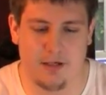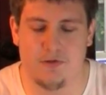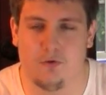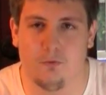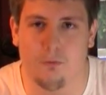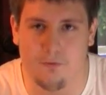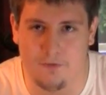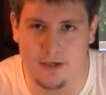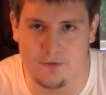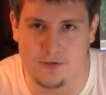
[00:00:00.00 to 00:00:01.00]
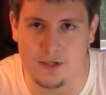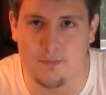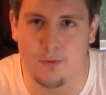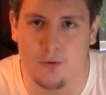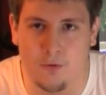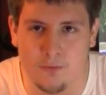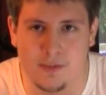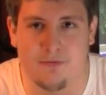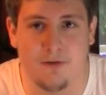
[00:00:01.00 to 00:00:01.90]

internal reflectors in the bulbs.